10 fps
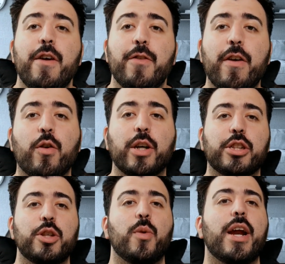If you have a
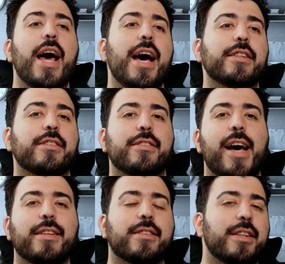question you want to ask, just
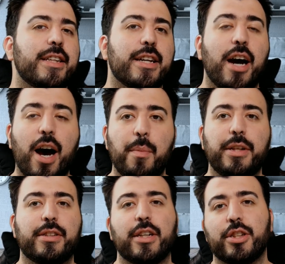ask it in the
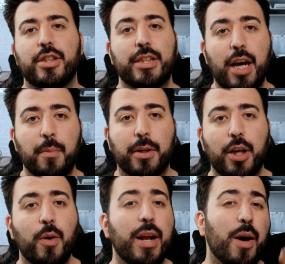comment section down
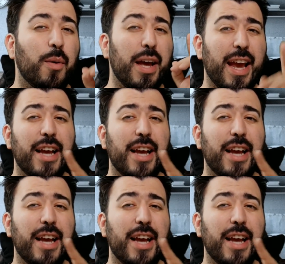below and I will